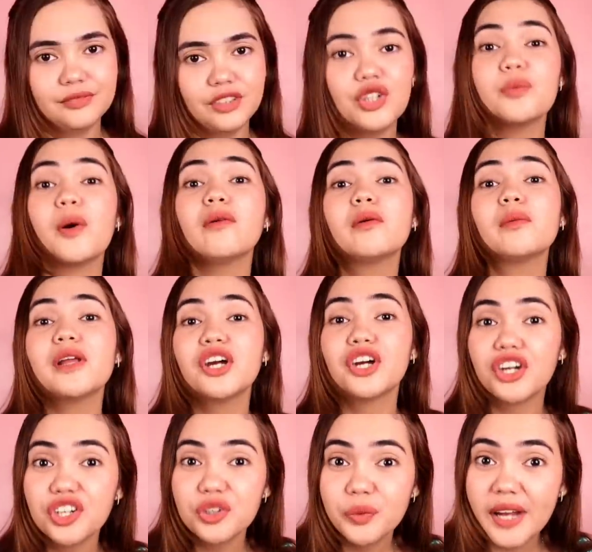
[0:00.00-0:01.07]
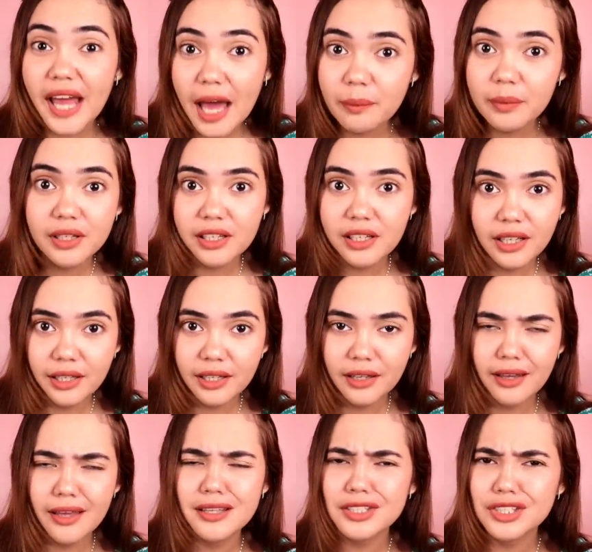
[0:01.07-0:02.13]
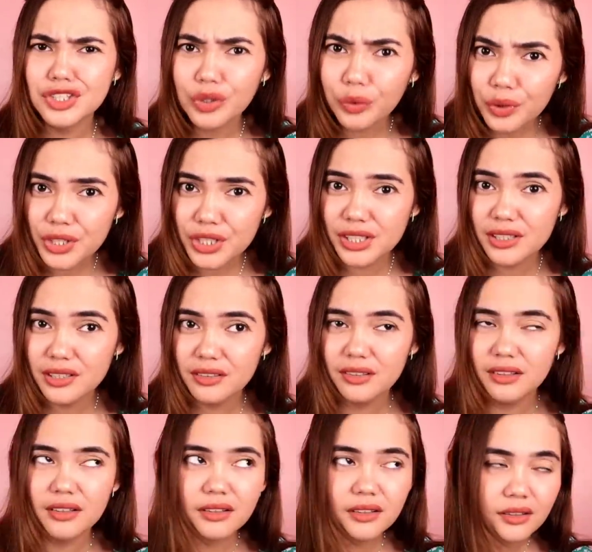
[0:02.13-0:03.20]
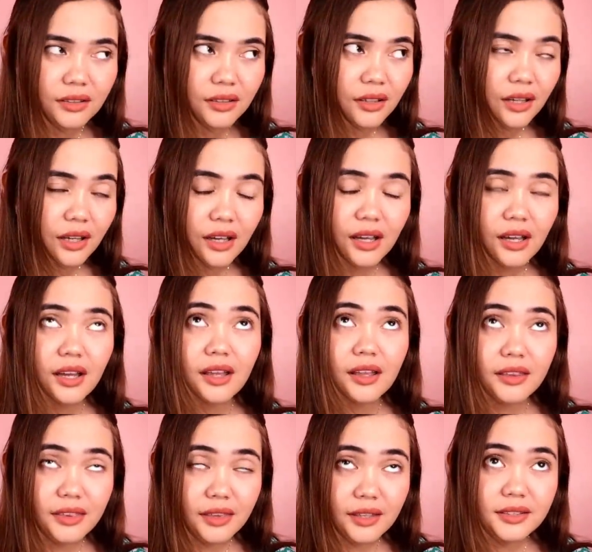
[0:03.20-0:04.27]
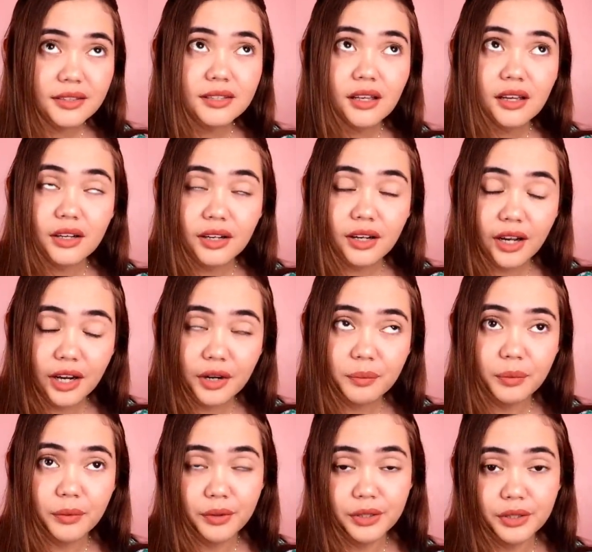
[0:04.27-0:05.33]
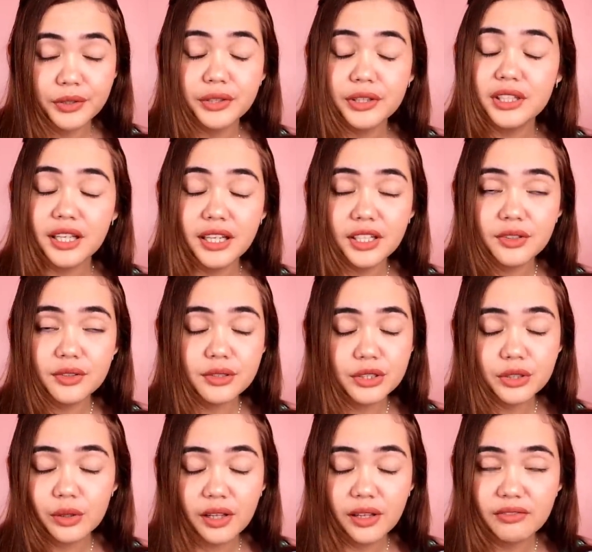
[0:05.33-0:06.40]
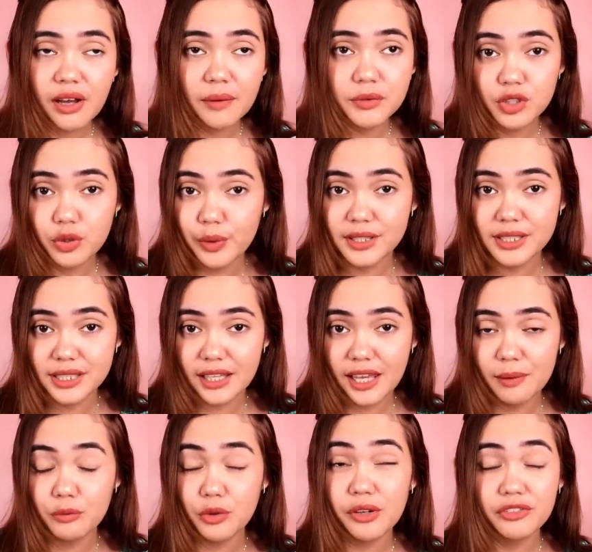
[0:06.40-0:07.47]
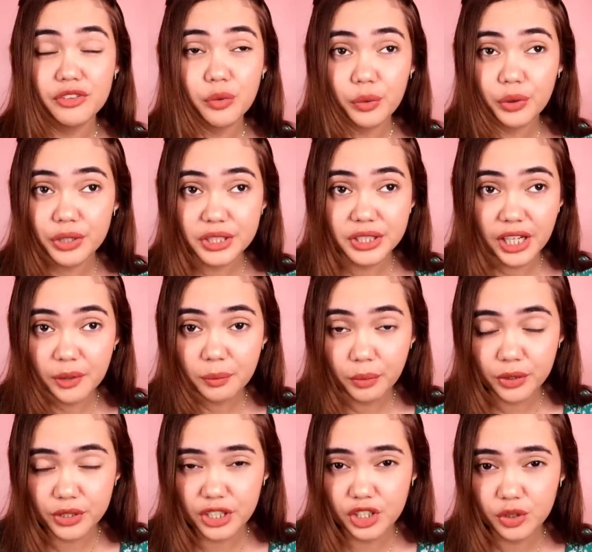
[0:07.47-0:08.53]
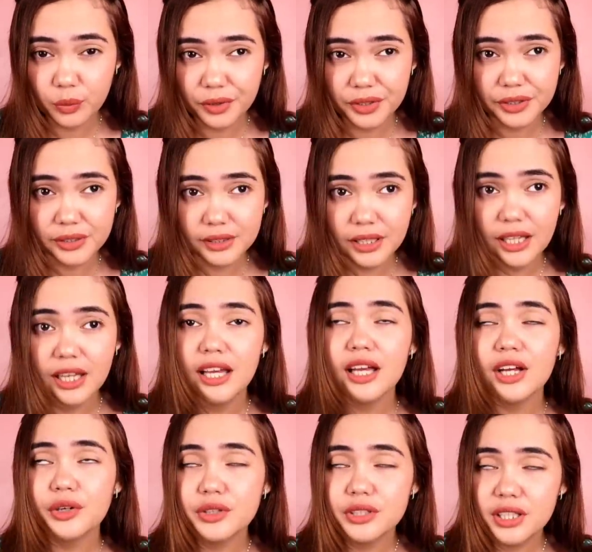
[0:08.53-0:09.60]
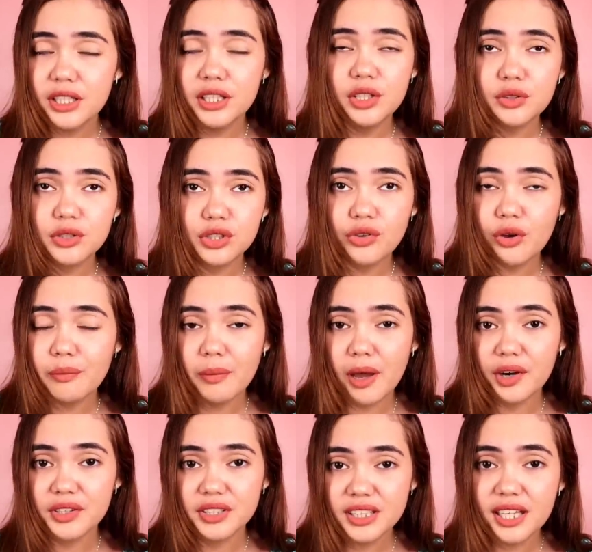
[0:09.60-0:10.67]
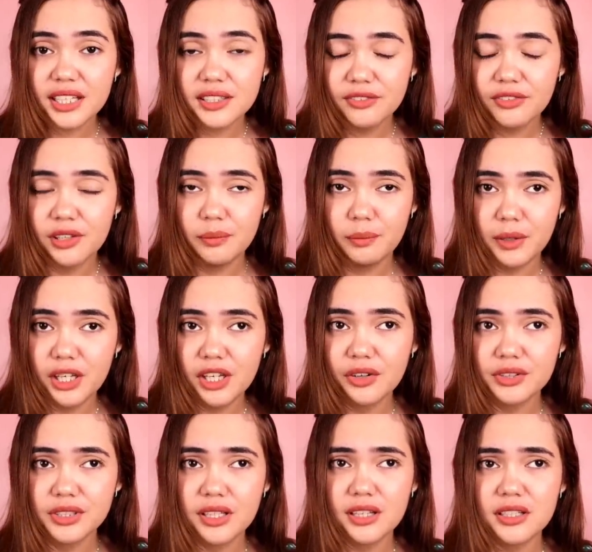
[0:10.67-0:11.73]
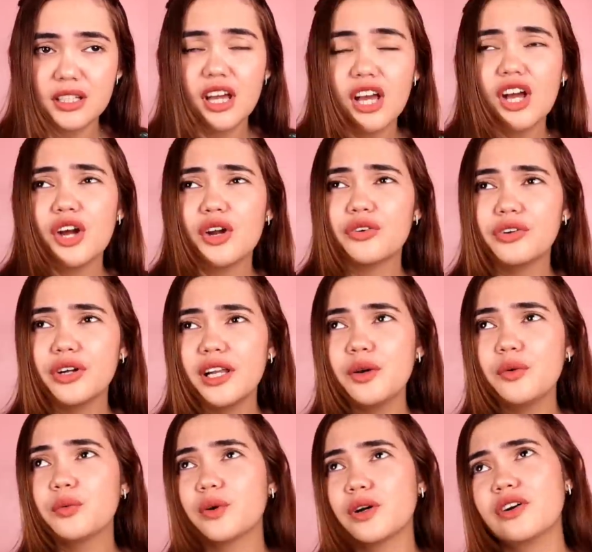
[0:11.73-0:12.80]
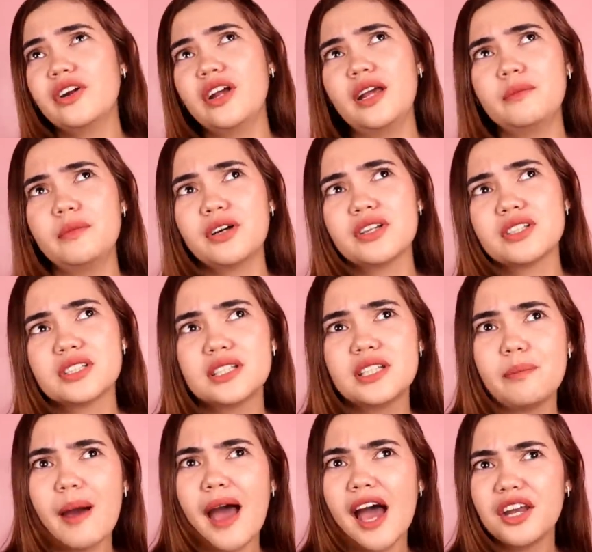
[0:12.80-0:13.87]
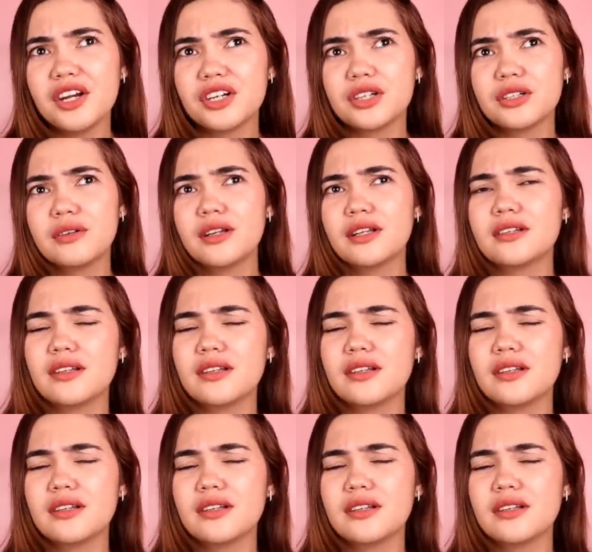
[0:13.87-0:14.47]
that you probably heard would happen in NAIA. Extortion. This airport continues to live up to its name, one of the worst airports in the world, continues to embarrass us Filipinos, and it's really worrying because the pattern,